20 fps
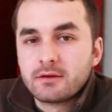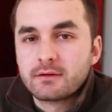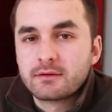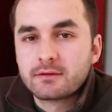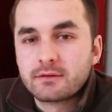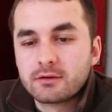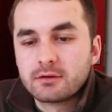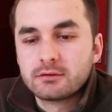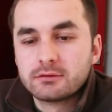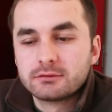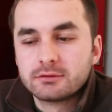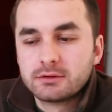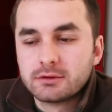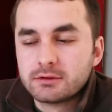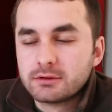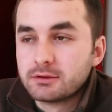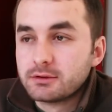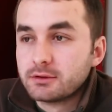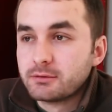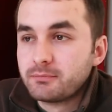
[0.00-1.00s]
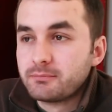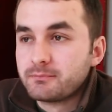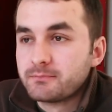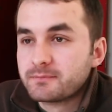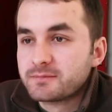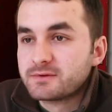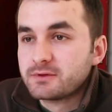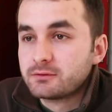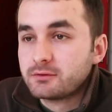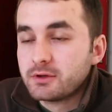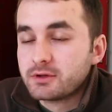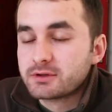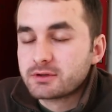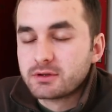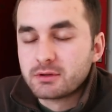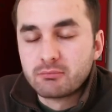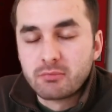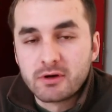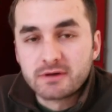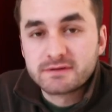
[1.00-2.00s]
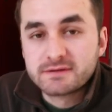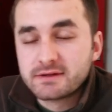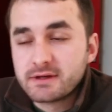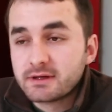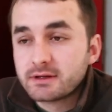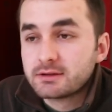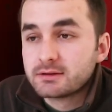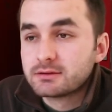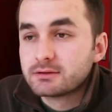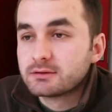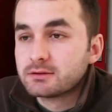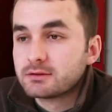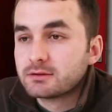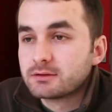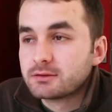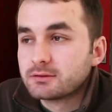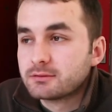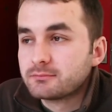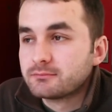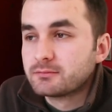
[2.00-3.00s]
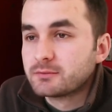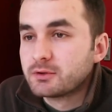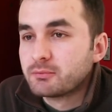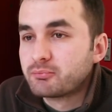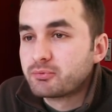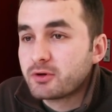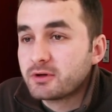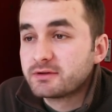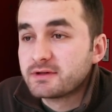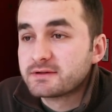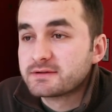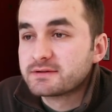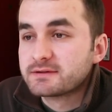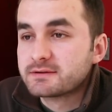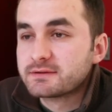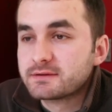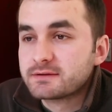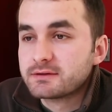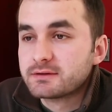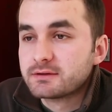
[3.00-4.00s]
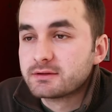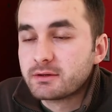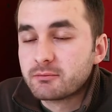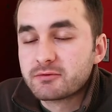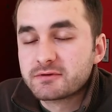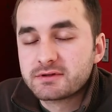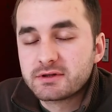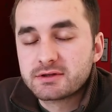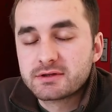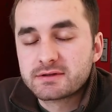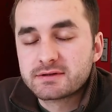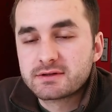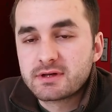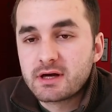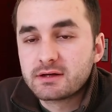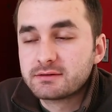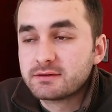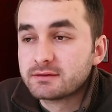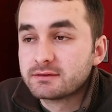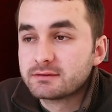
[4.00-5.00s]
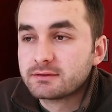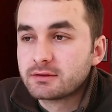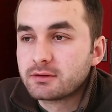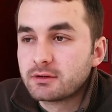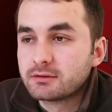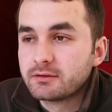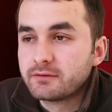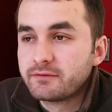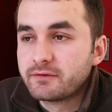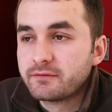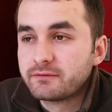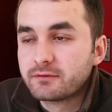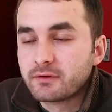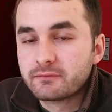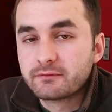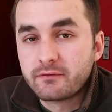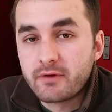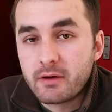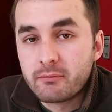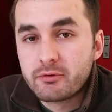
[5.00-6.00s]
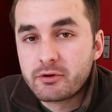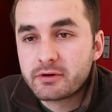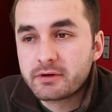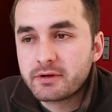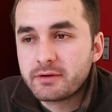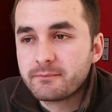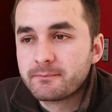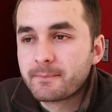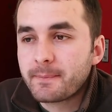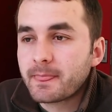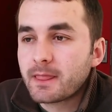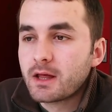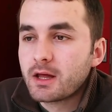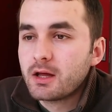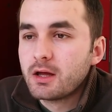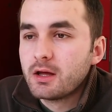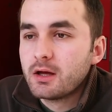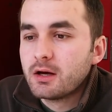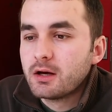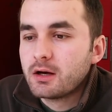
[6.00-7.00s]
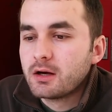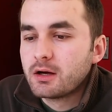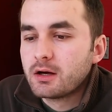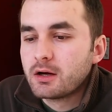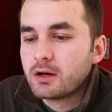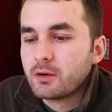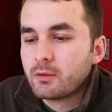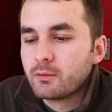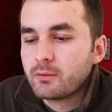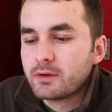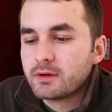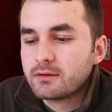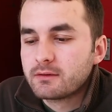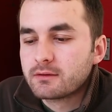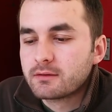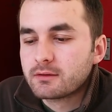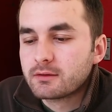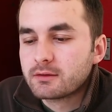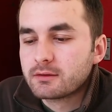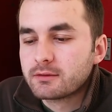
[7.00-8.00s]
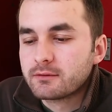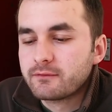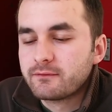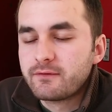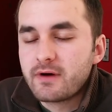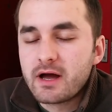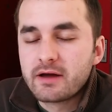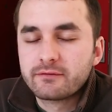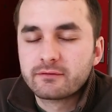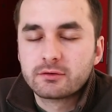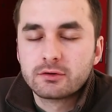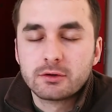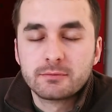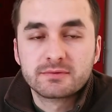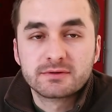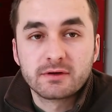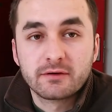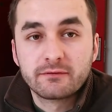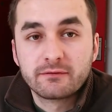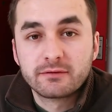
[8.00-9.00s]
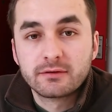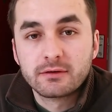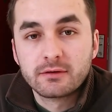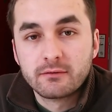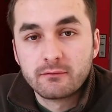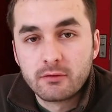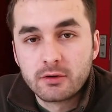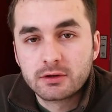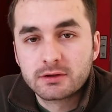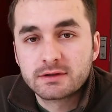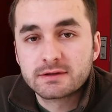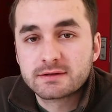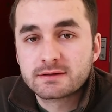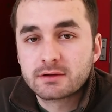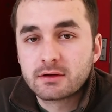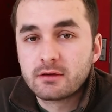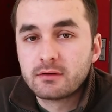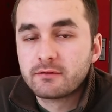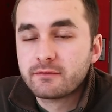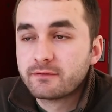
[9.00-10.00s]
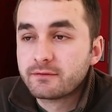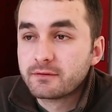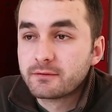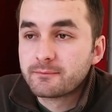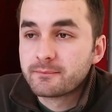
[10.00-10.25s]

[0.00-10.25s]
So the situation in Bosnia, the protests demonstration started on the 5th of February with five groups of workers of